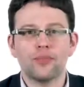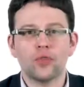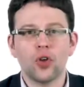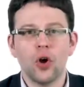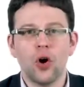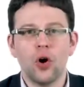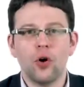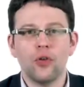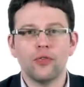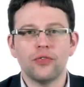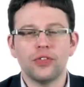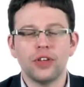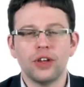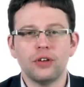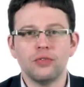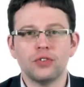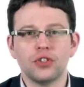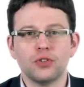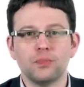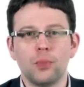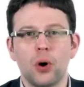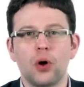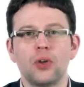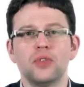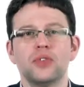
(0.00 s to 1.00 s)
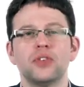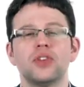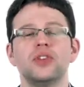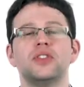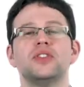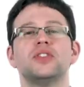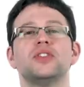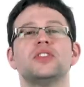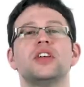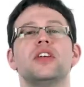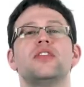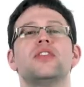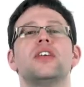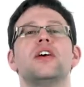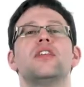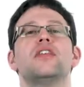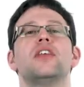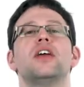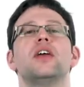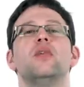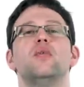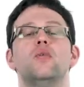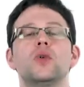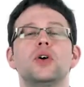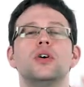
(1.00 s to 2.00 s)
of the respondents said that
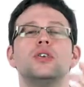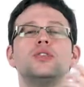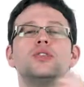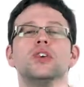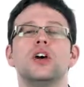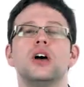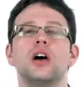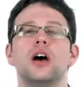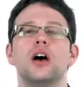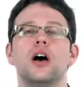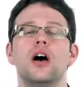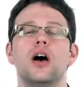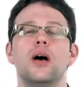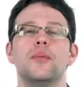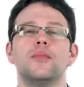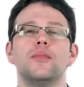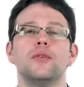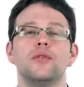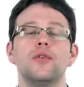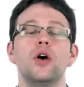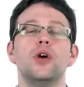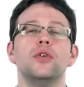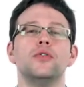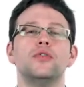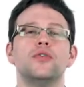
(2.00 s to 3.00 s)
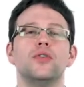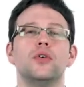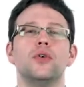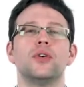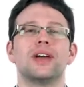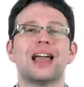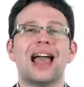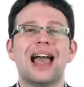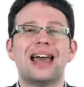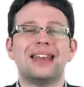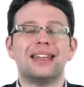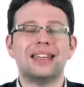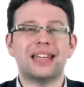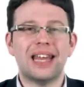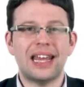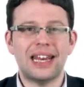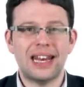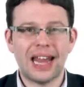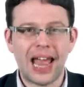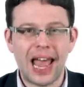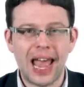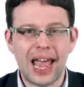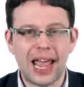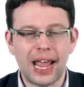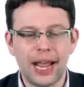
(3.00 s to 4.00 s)
they would vote for candidate
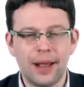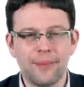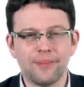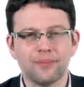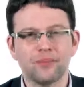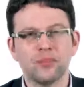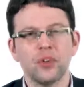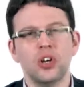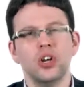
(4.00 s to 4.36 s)
A.